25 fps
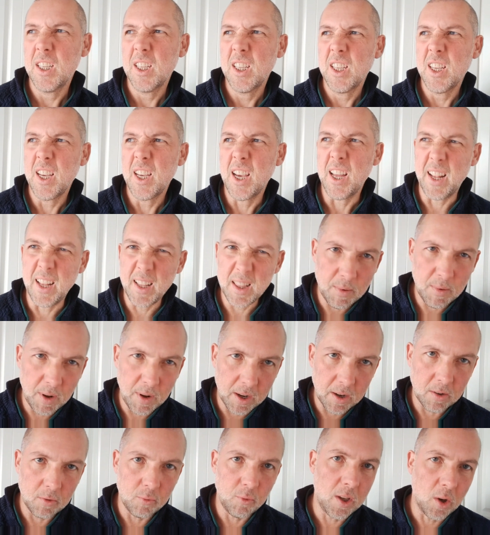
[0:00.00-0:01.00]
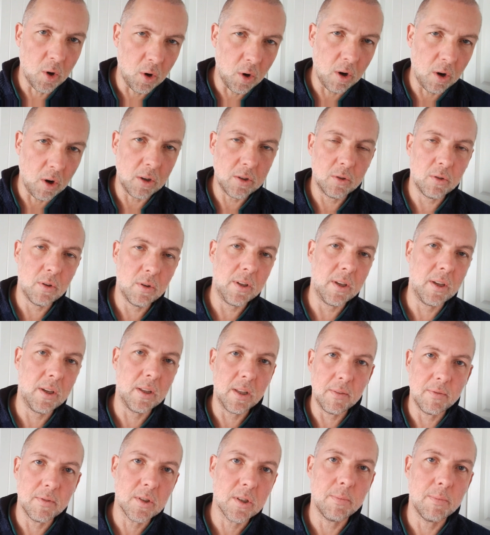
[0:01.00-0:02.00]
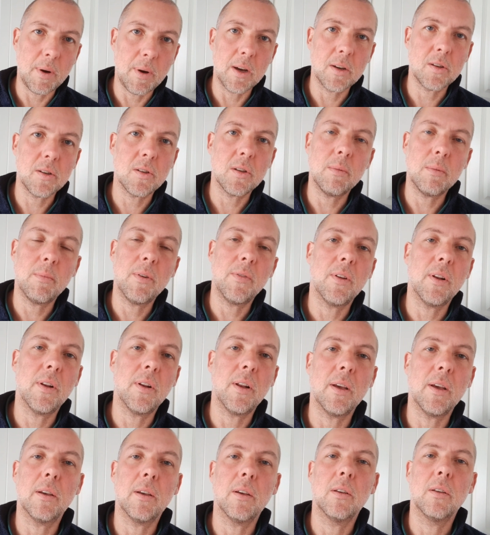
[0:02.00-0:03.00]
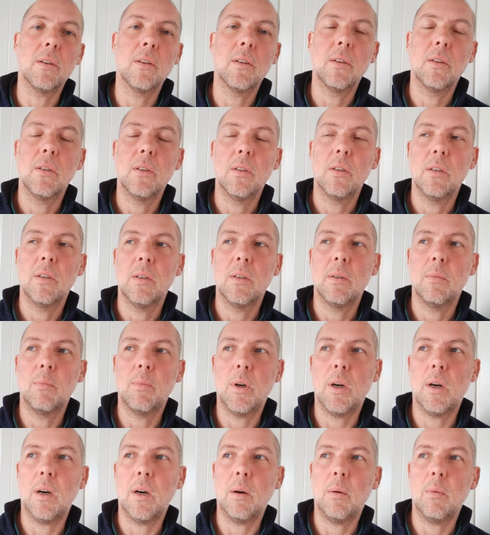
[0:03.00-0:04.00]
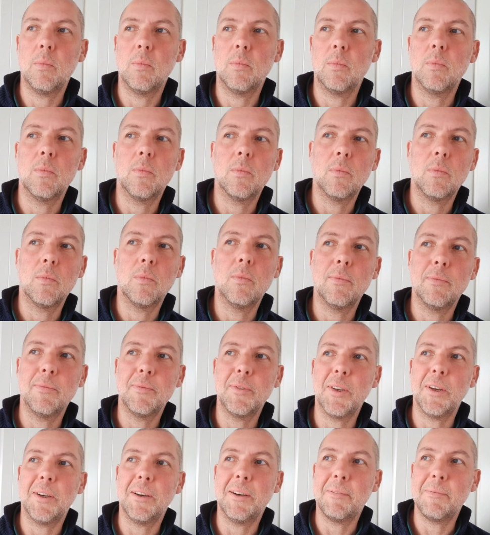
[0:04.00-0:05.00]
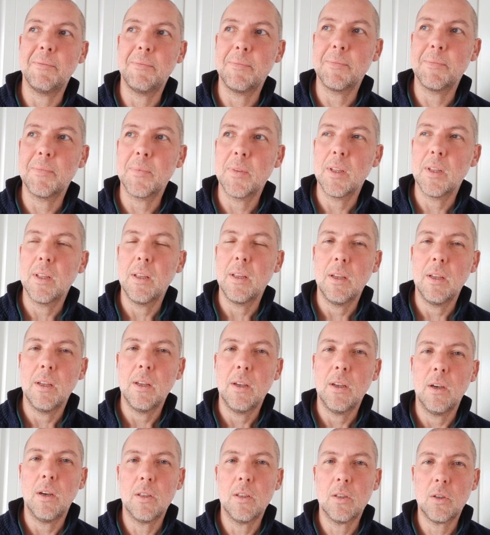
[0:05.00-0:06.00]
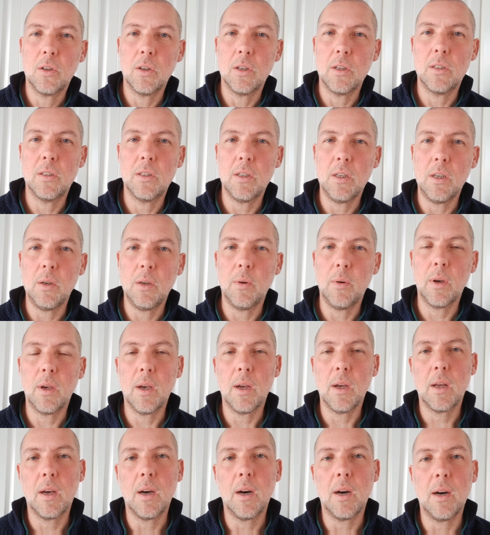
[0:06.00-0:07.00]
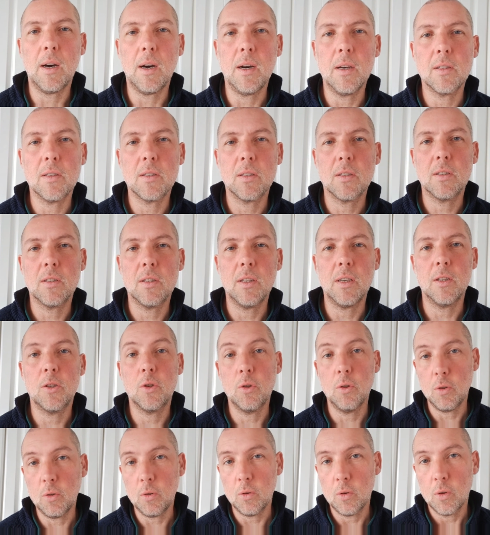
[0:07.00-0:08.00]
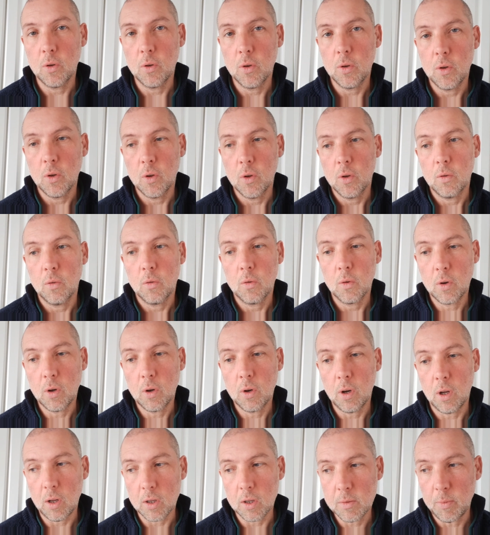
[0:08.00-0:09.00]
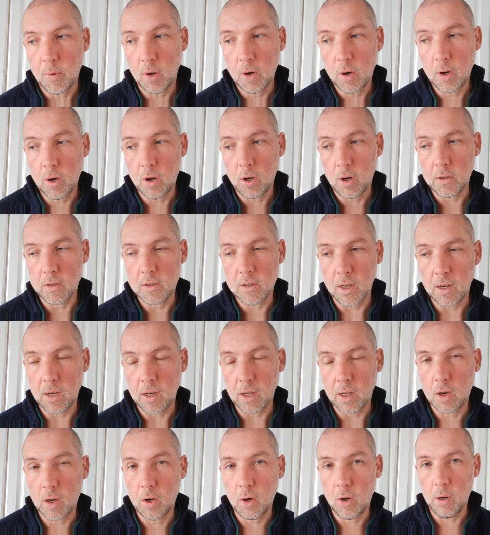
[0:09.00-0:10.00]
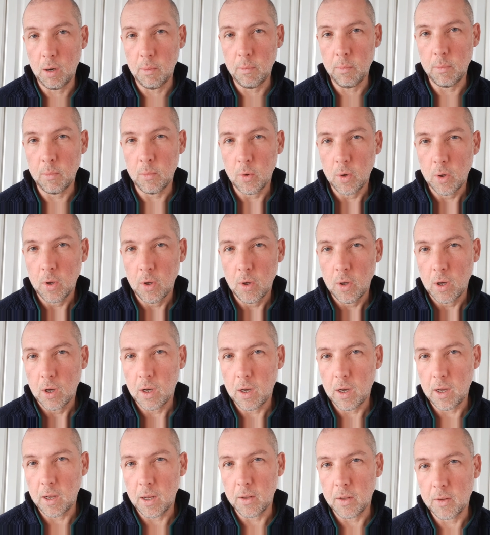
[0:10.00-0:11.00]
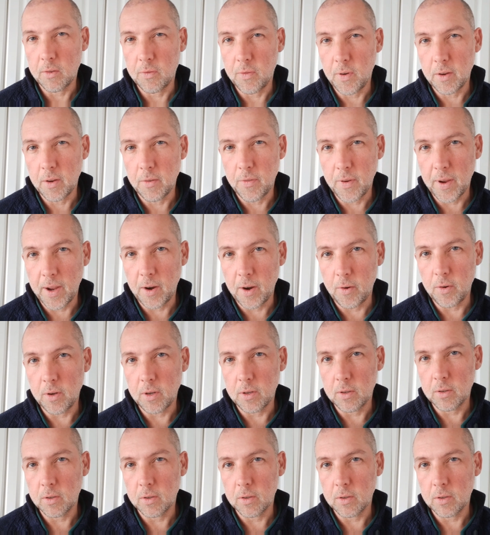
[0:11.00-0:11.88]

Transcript: hit them like really hard, you know. You can even smash them if you like. But yeah, it's great to see you again, guys. I'll see you soon. Got lots more content to come, and it's very varied.